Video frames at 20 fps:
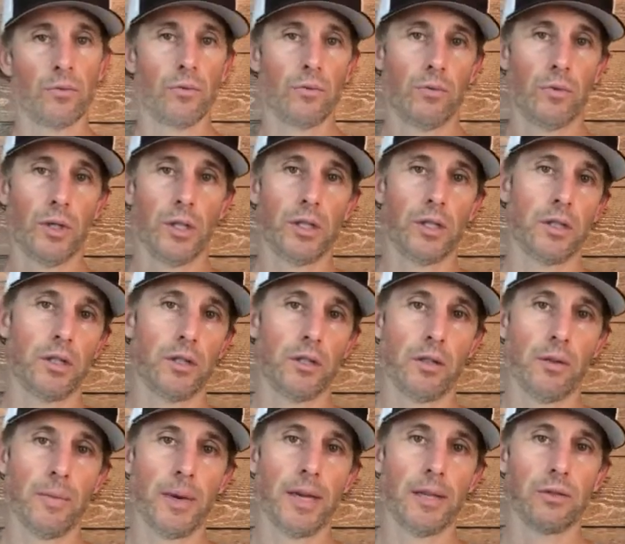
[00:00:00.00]
which is the
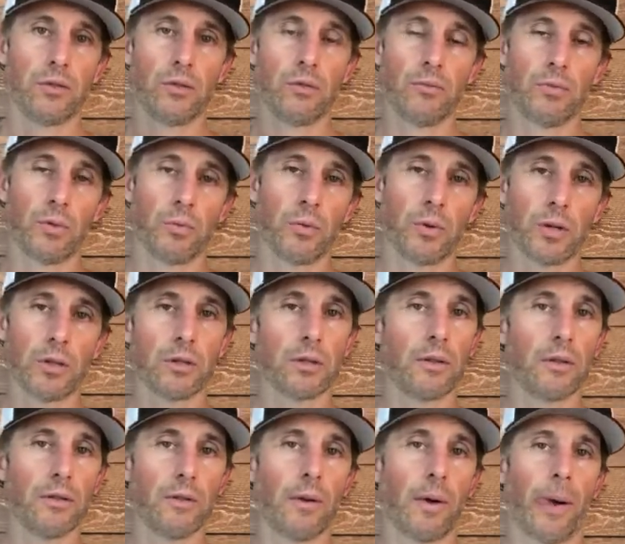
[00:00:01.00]
mainstream sports
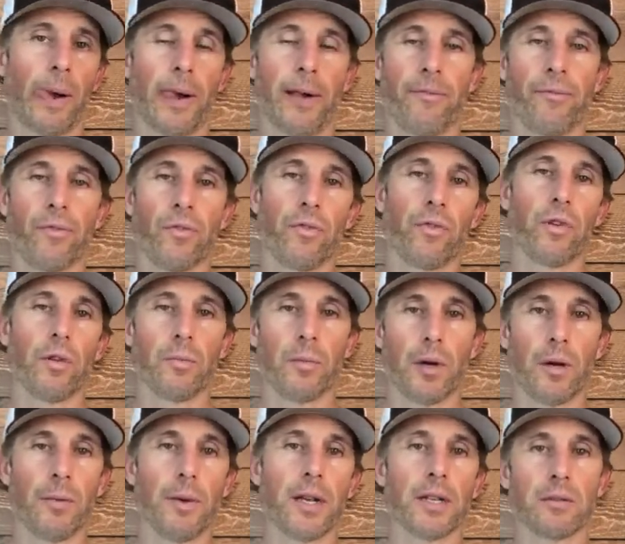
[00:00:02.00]
of football,
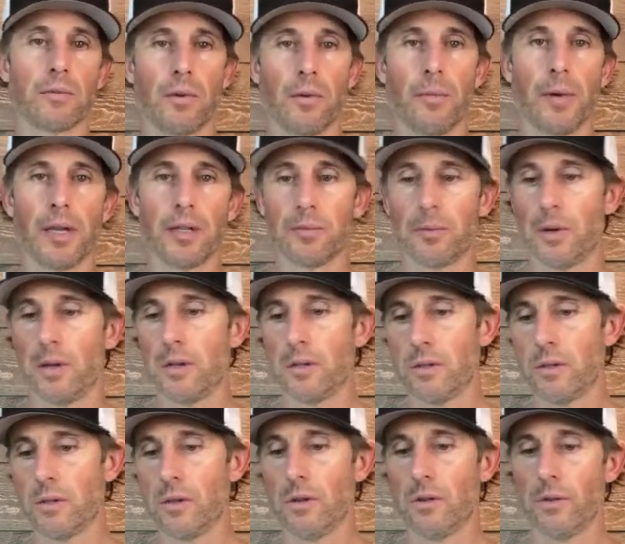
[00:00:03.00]
basketball, baseball. And
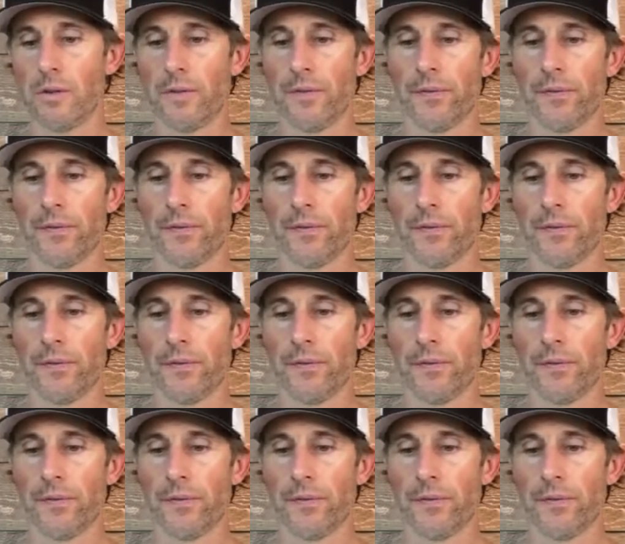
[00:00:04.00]
so